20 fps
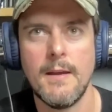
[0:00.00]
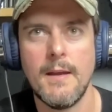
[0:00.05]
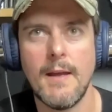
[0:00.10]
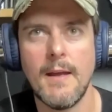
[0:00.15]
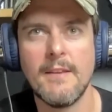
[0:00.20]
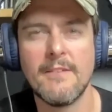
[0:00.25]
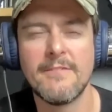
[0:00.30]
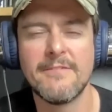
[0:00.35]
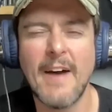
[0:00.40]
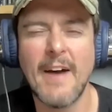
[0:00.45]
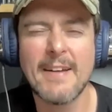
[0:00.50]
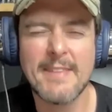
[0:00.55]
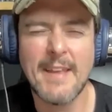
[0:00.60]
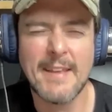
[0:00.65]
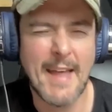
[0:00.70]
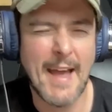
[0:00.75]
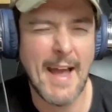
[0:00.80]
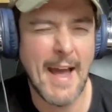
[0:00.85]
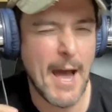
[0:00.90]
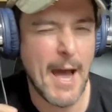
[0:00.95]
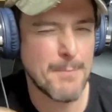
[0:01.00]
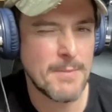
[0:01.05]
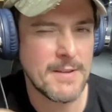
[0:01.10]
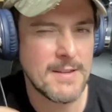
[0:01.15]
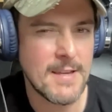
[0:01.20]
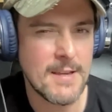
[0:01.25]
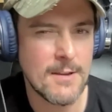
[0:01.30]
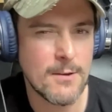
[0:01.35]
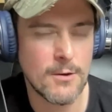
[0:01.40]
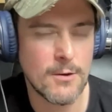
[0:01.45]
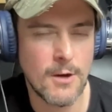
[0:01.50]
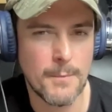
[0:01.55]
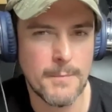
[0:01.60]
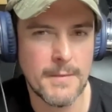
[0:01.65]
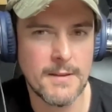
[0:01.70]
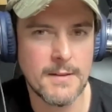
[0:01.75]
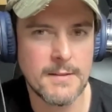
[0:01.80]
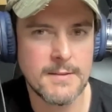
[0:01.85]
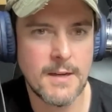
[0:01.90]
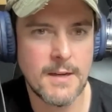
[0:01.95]
And the fact that happened here in our
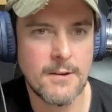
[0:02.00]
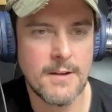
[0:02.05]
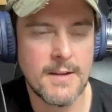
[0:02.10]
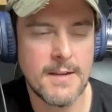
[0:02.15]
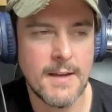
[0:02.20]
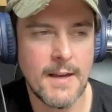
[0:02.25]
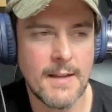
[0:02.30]
military,